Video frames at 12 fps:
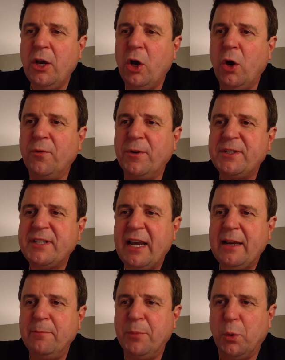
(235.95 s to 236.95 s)

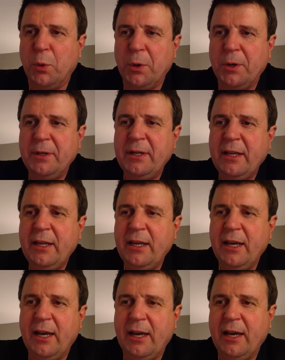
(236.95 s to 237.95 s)
Oversight Board
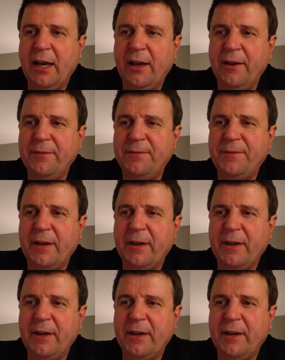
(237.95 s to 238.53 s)
of